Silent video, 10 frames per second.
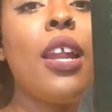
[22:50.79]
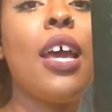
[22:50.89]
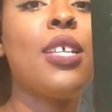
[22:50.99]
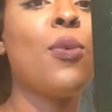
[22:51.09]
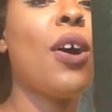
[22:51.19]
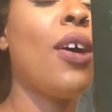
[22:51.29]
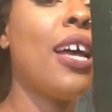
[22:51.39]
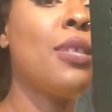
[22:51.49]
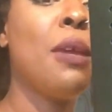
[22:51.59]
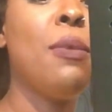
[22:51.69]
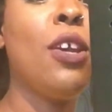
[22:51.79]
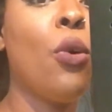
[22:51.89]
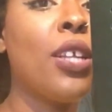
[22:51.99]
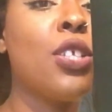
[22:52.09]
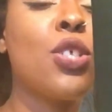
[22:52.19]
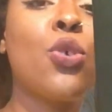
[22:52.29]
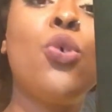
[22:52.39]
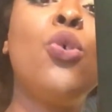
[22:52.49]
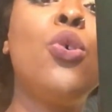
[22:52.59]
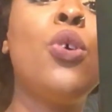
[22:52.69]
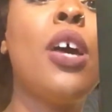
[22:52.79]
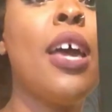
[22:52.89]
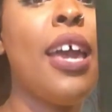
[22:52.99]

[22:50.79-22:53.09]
as well as maybe going to school